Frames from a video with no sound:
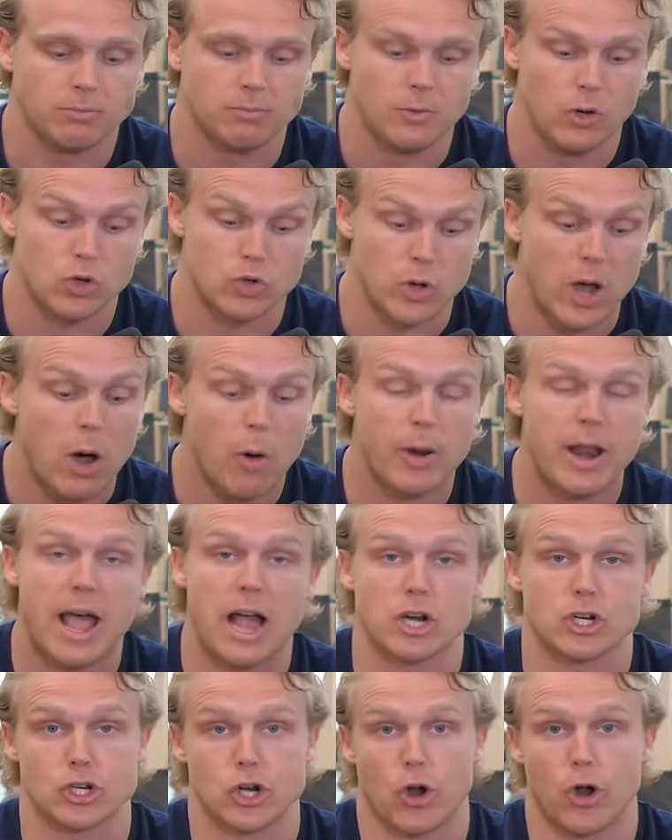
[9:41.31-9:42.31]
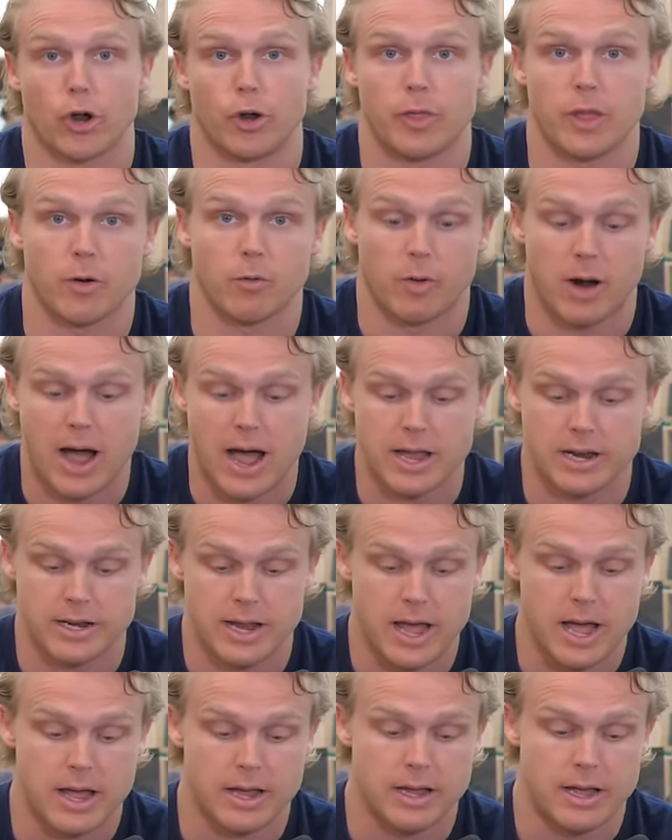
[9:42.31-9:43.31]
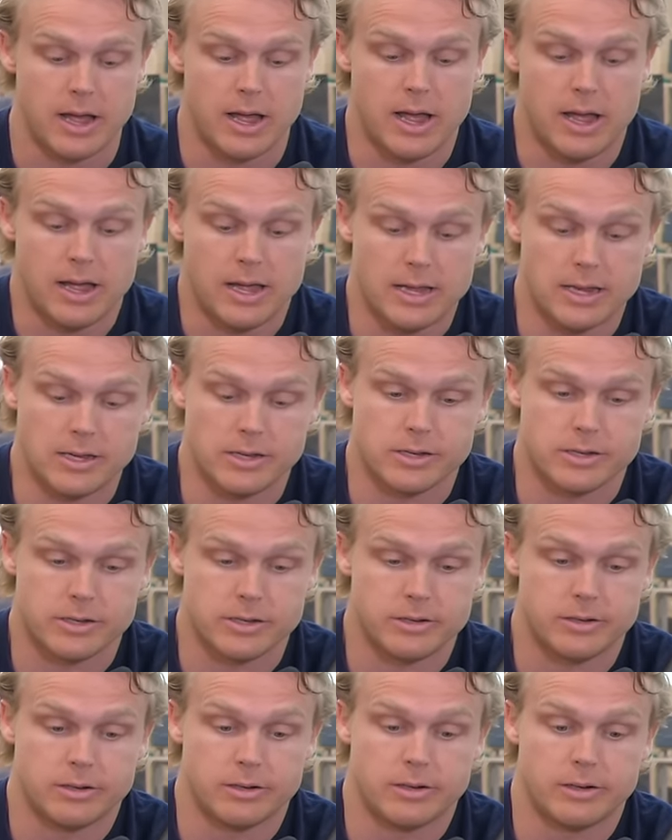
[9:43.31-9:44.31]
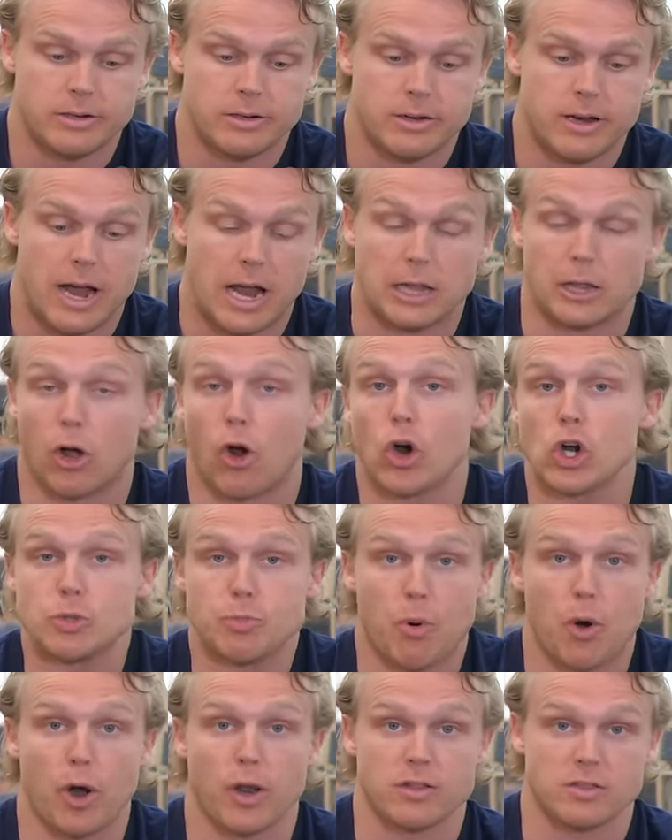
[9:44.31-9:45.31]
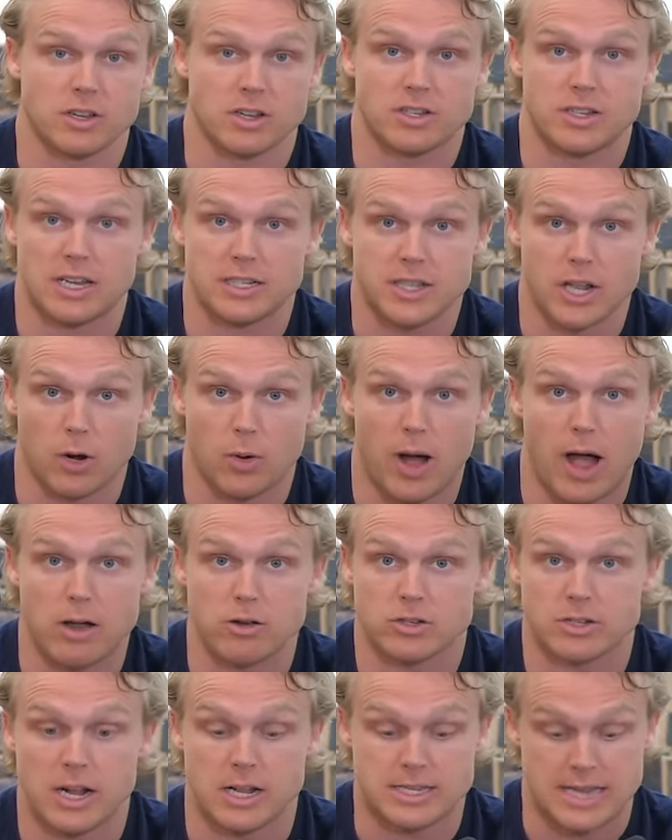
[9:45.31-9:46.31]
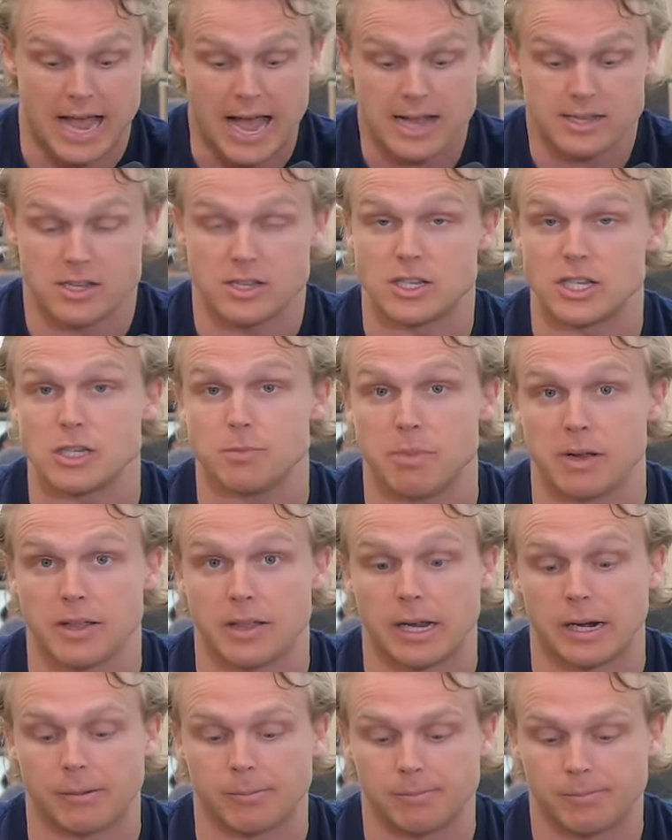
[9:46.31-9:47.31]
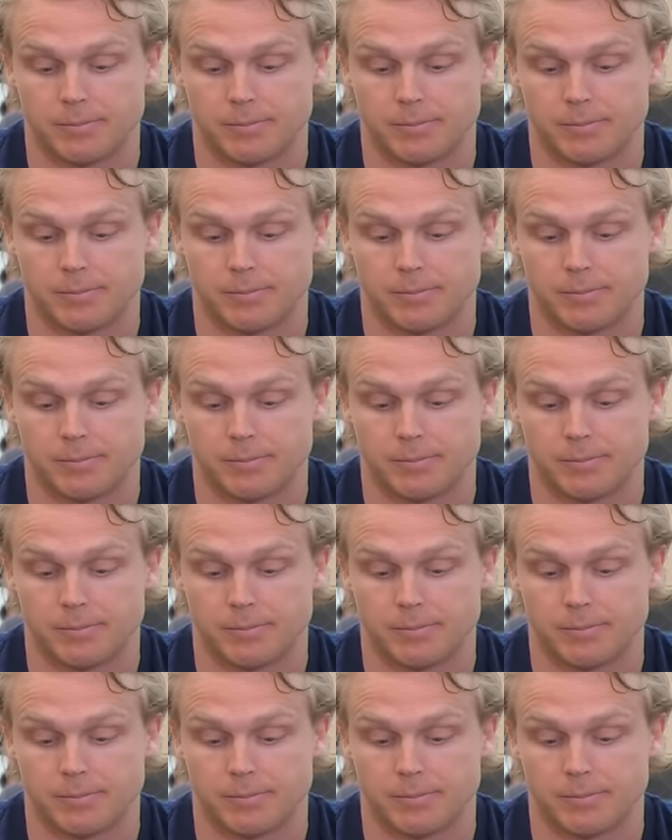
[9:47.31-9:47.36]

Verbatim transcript: So I would actually argue that Ryan Day is a large part of the success that Ohio State's had since he's been there.